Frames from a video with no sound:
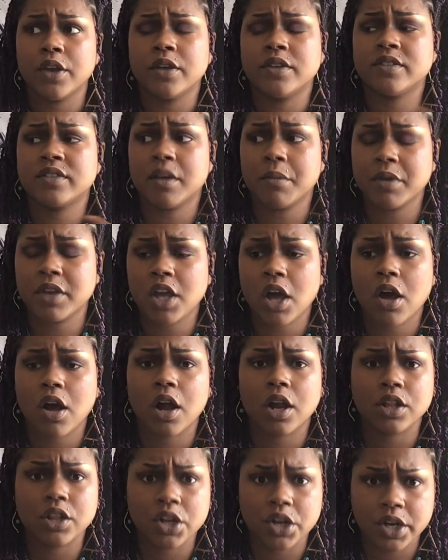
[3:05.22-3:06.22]
Some of y'all
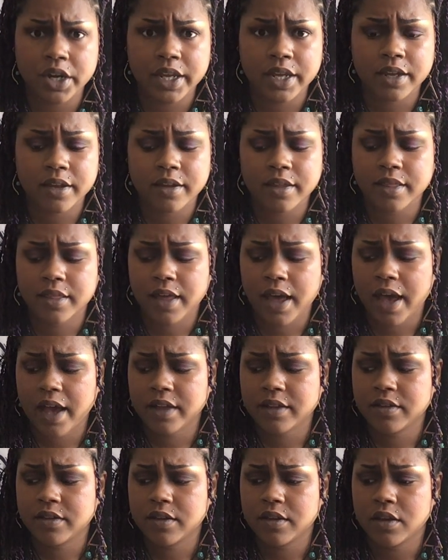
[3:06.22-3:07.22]
are learning
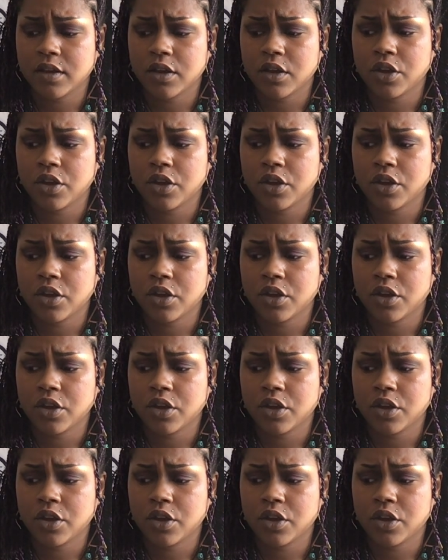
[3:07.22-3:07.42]
that